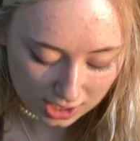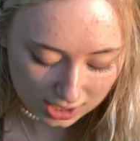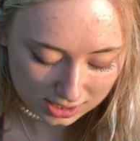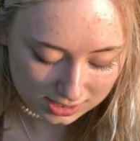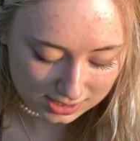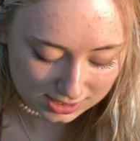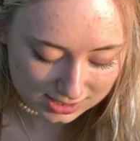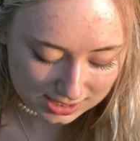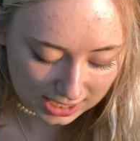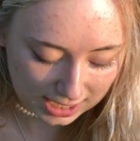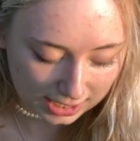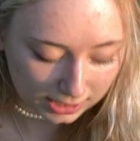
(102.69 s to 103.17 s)

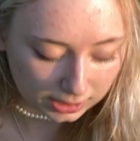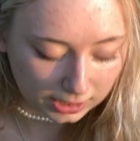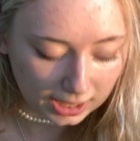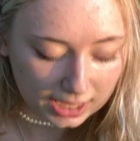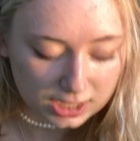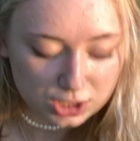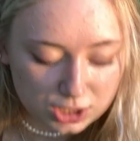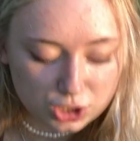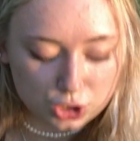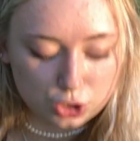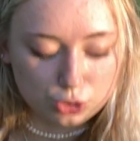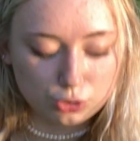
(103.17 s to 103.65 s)
to take
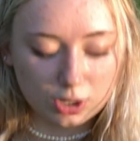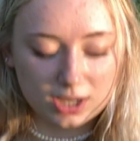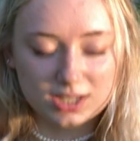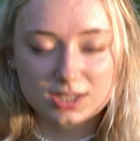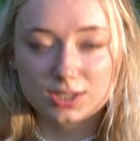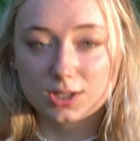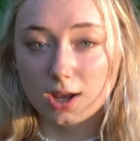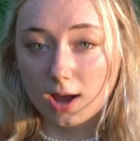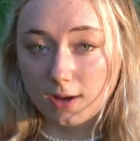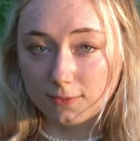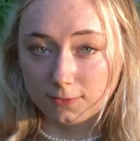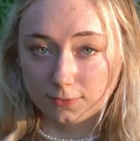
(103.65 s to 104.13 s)
less
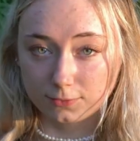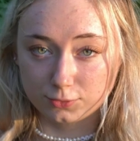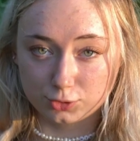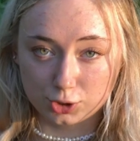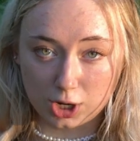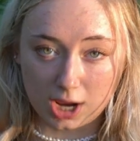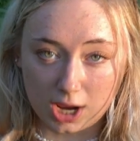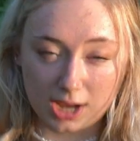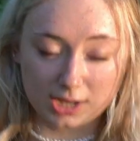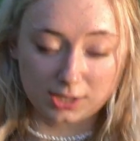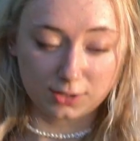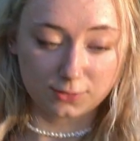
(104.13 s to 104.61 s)
stress off of
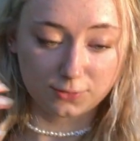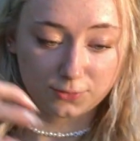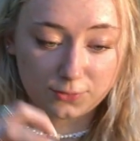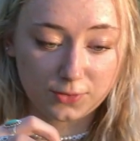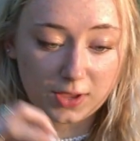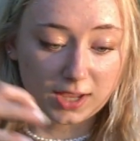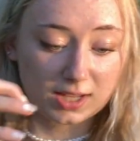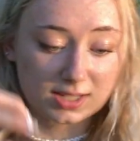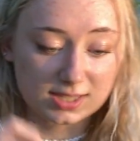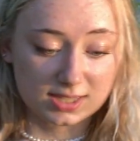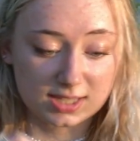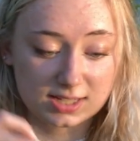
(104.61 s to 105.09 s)
trying to
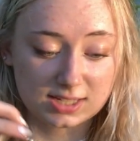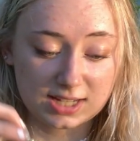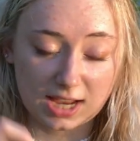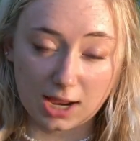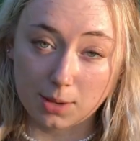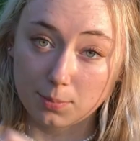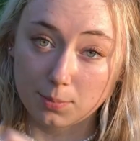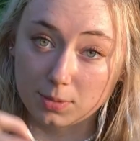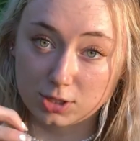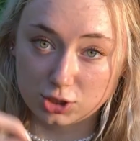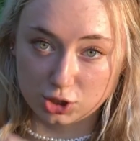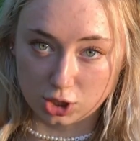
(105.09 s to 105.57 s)
fix the
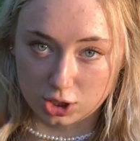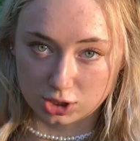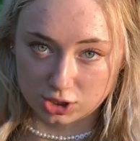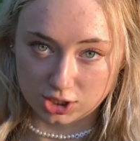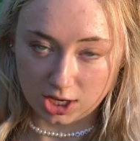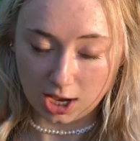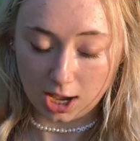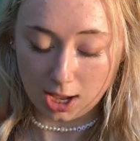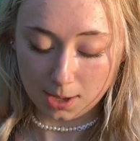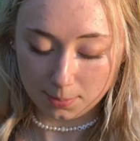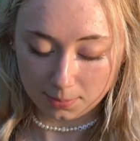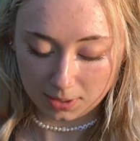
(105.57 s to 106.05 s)
damage on
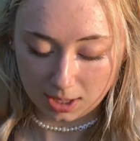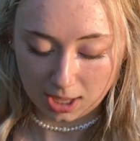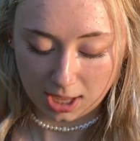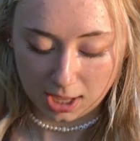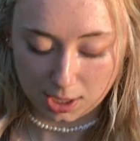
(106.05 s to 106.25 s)
top